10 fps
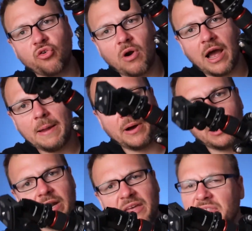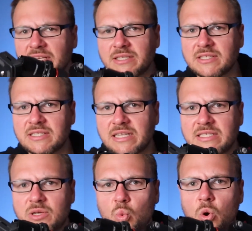Tripod. I think it's a
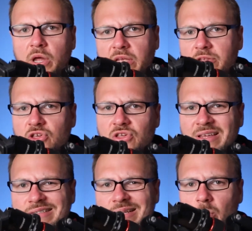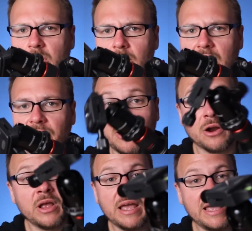61-inch, somewhere around
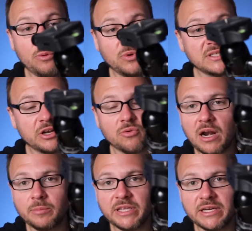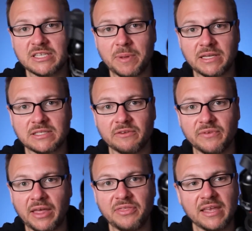there. It was incredibly
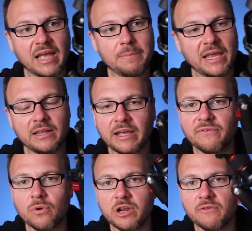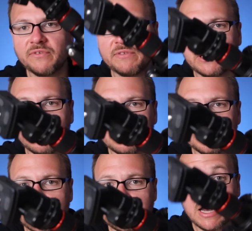inexpensive. I think I paid like $40 or $50
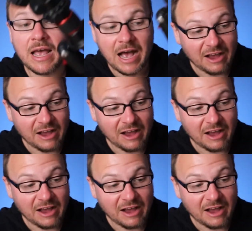for this.